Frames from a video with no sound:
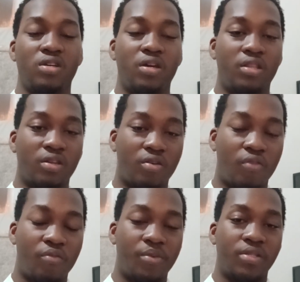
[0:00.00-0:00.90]
in the
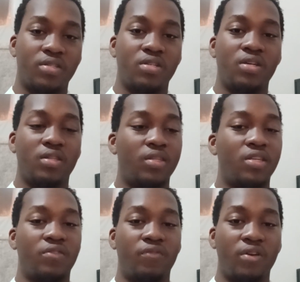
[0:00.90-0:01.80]
government.
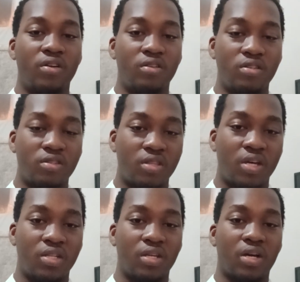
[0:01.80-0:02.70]
There's very little
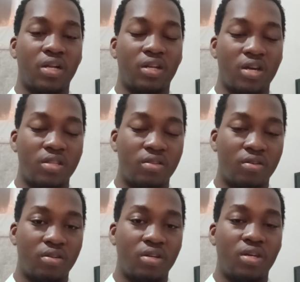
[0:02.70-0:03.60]
that they can get done
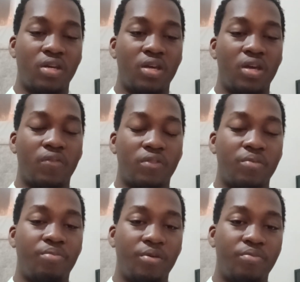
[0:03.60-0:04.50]
if the
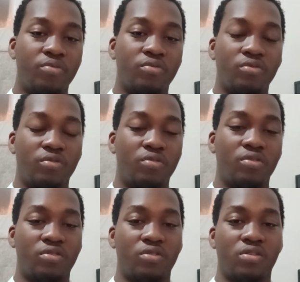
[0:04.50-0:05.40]
people do
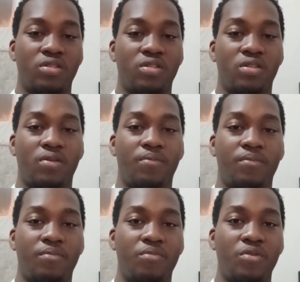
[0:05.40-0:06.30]
not trust them.
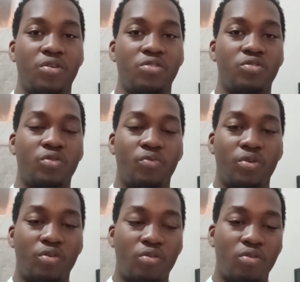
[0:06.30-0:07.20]
So we
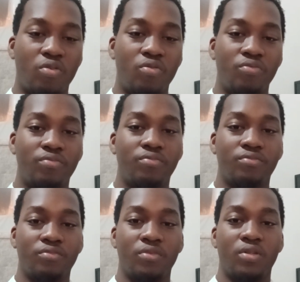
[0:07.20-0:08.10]
owe
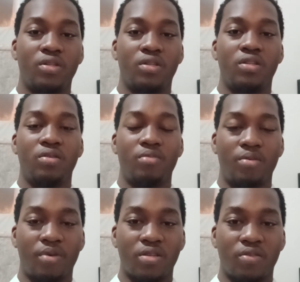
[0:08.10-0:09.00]
the
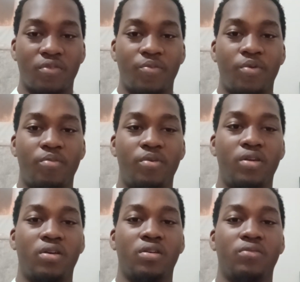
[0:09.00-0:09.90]
members of the
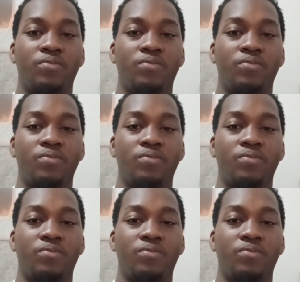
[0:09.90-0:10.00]
public